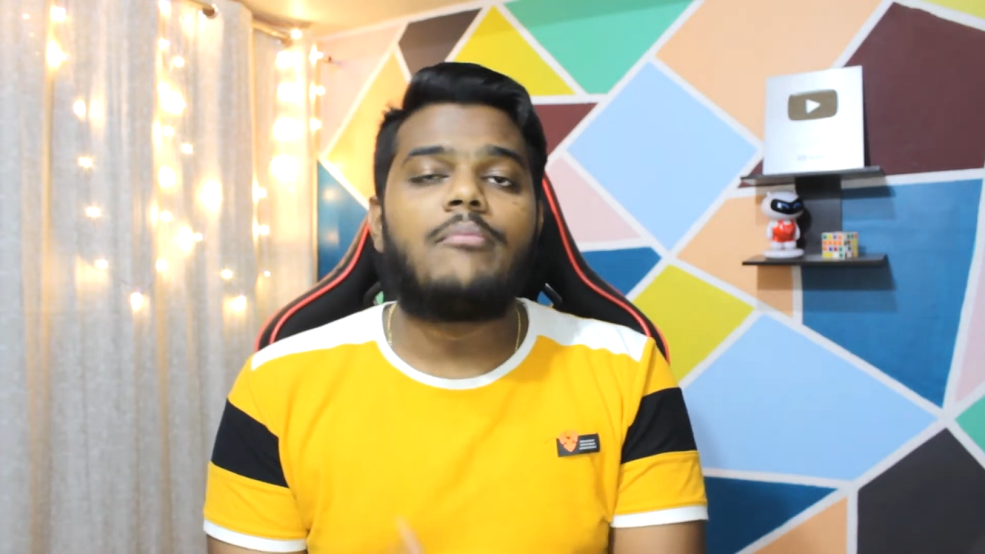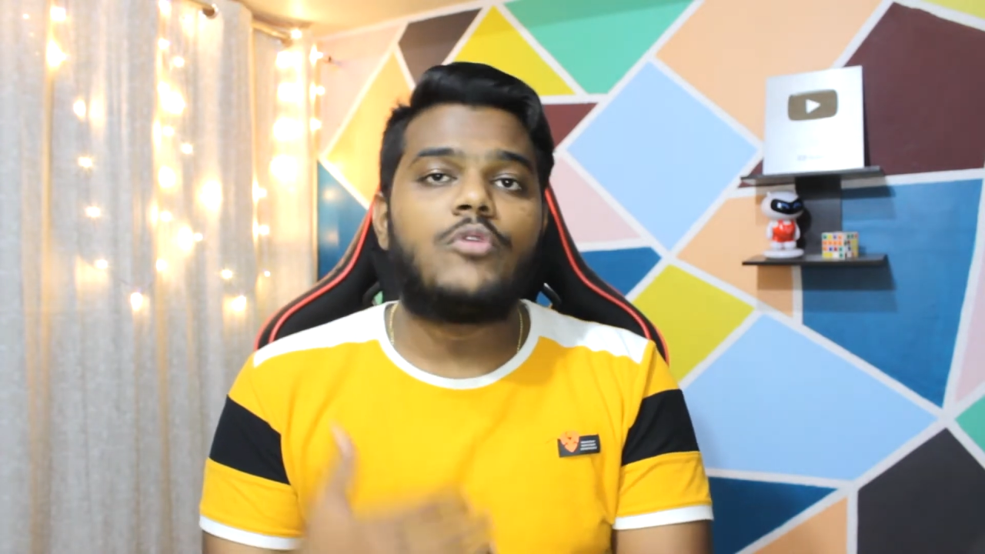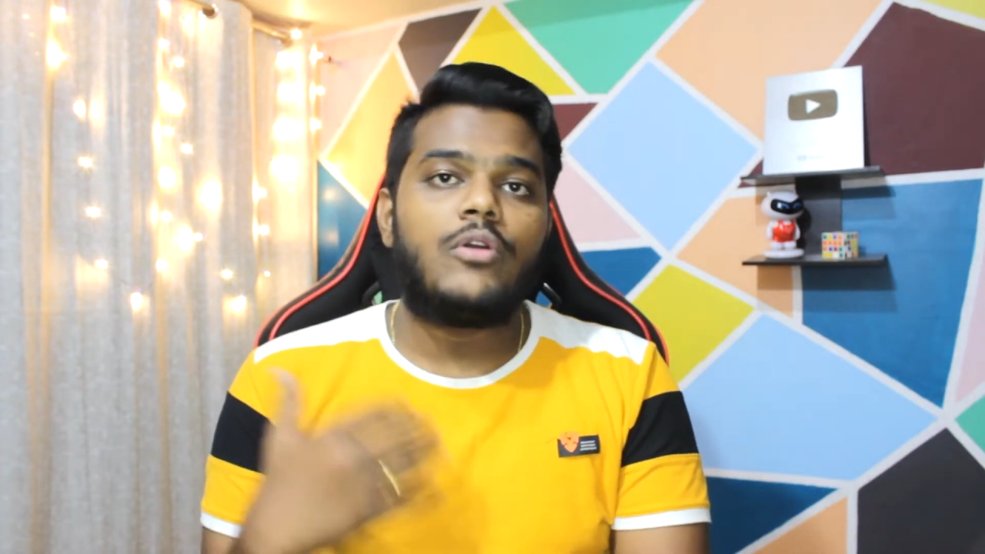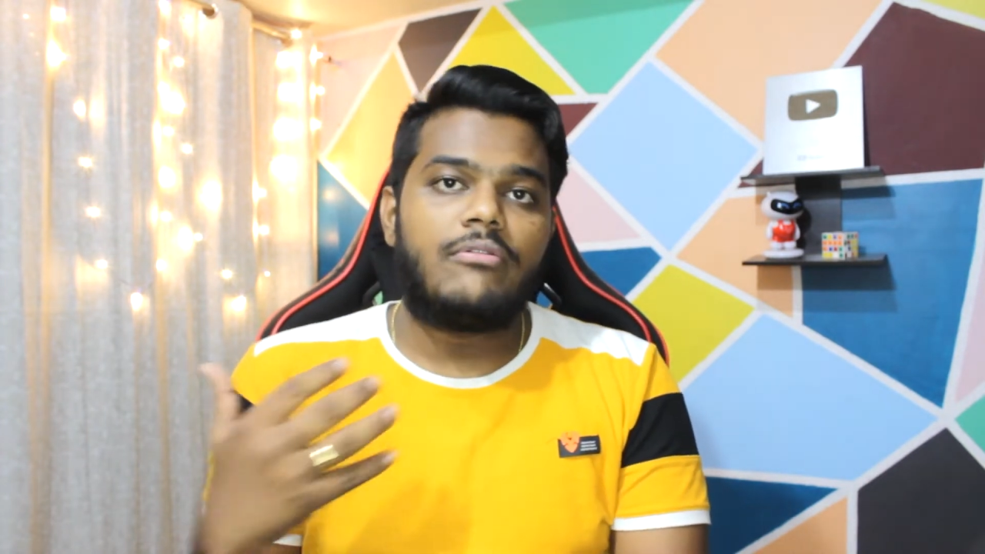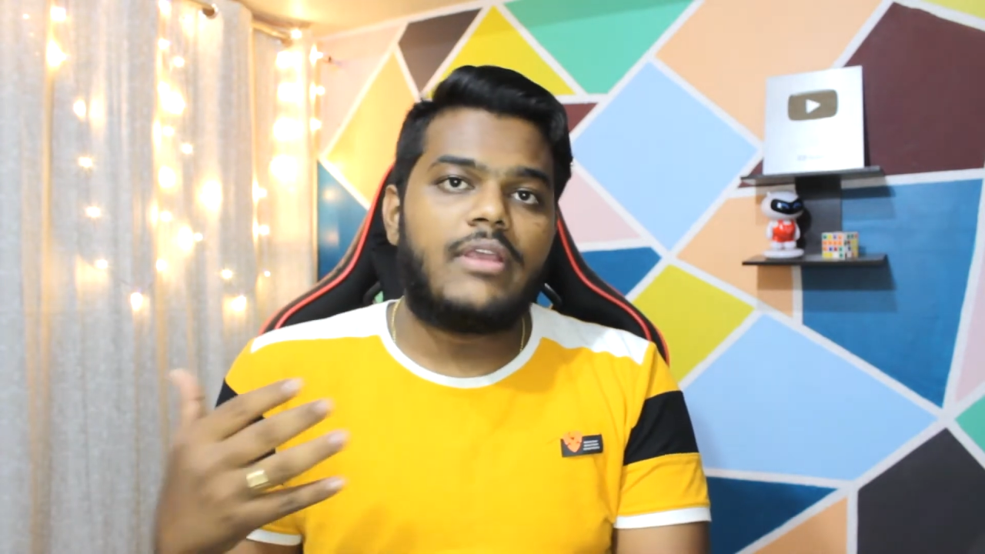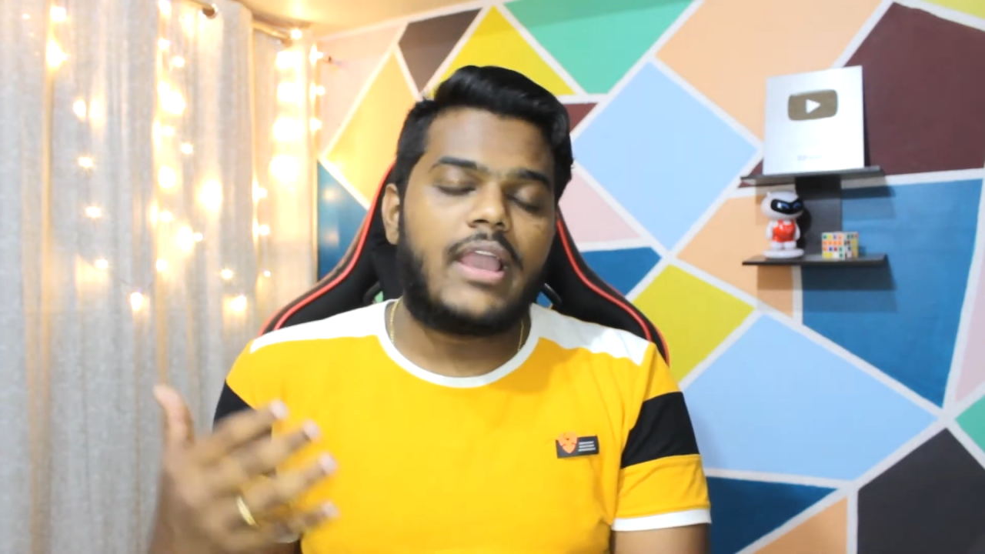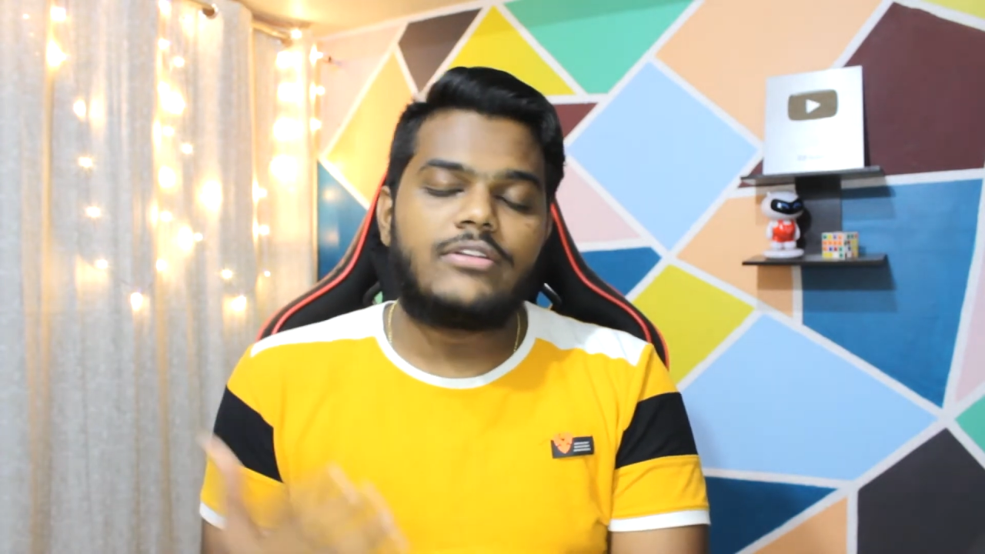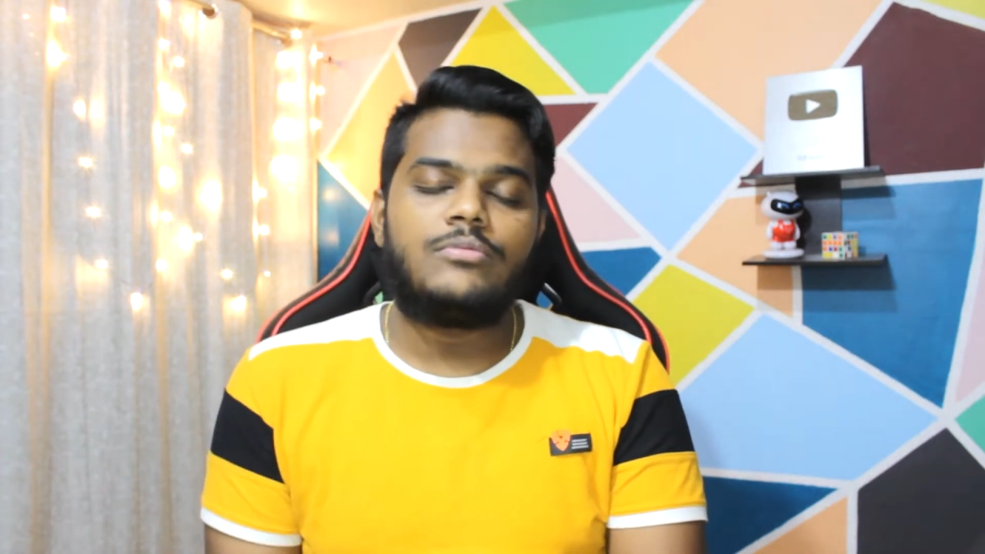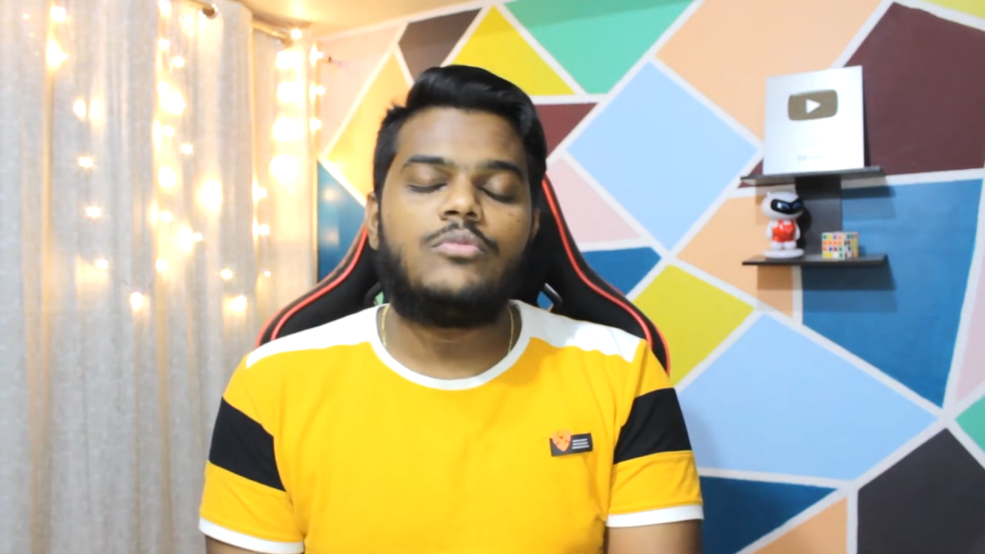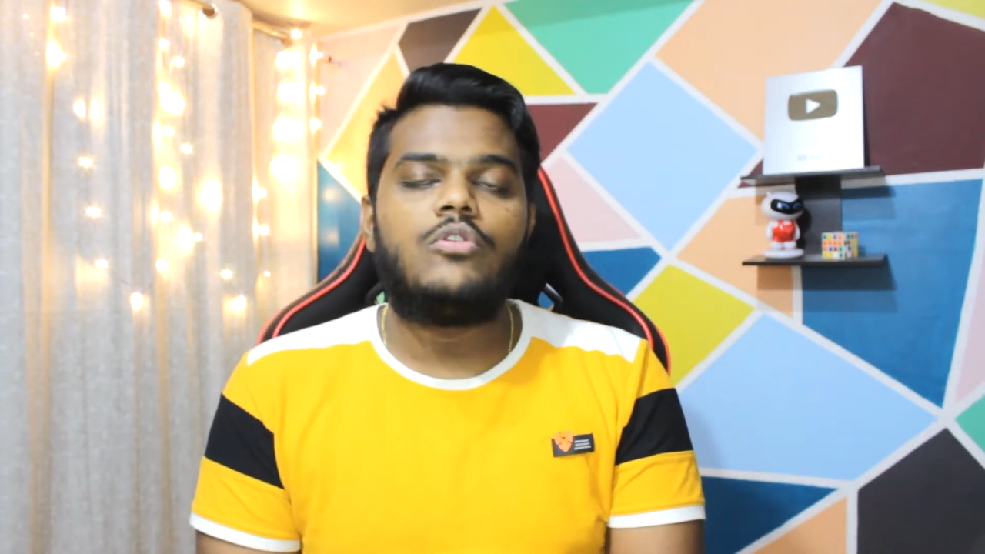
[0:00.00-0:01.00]
am gonna
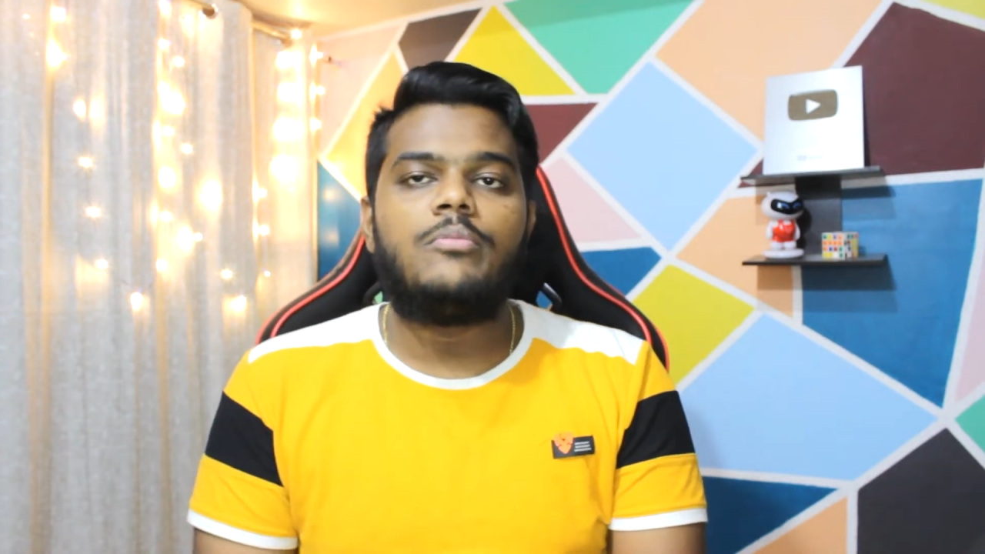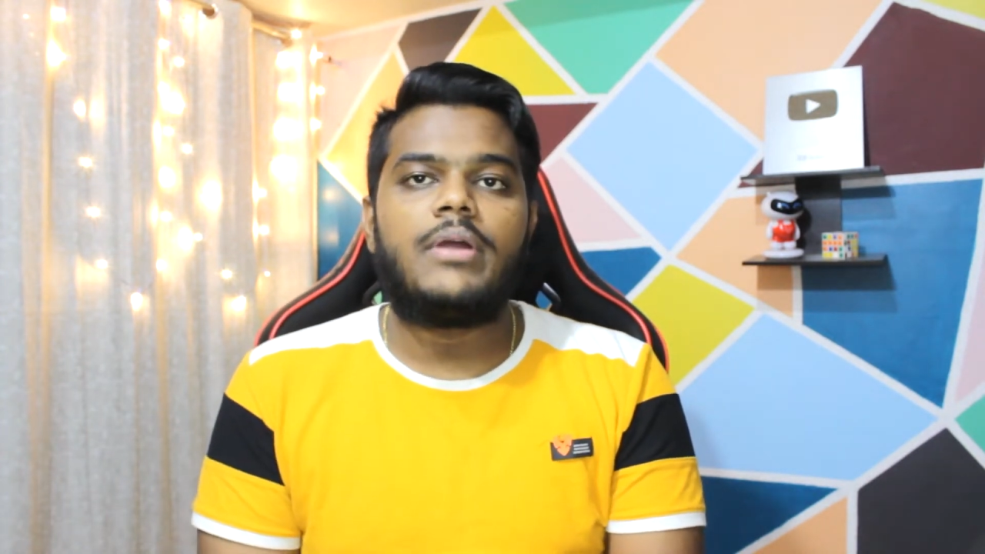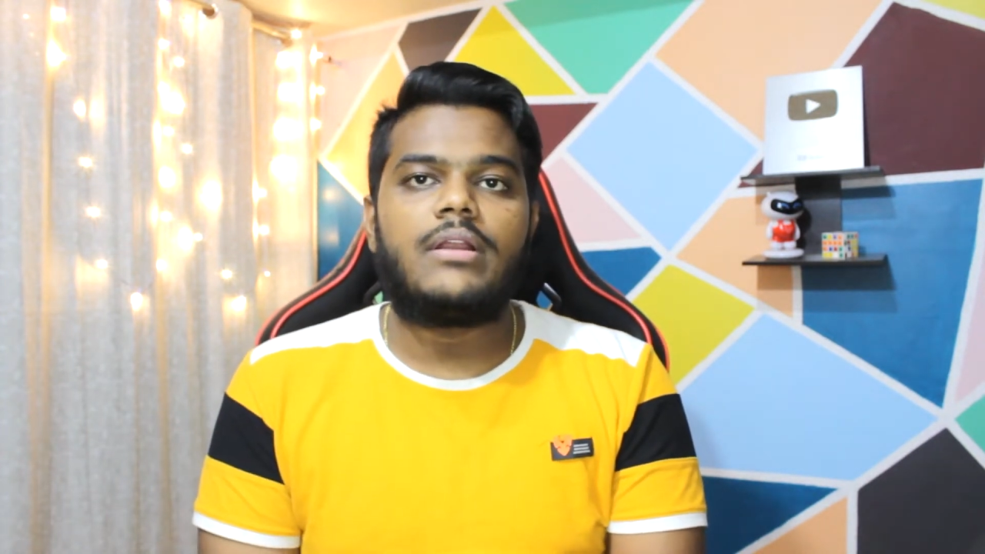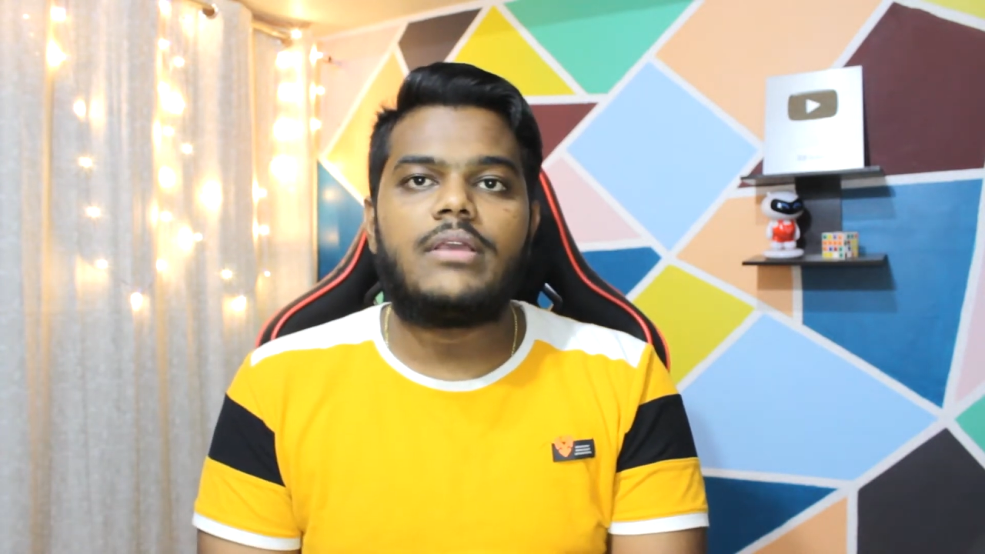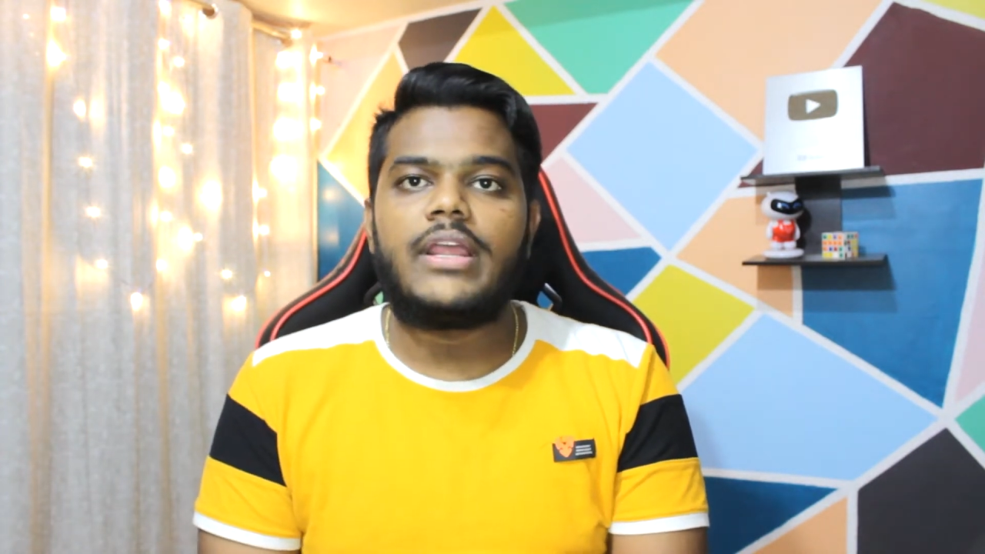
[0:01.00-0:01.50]
react to more but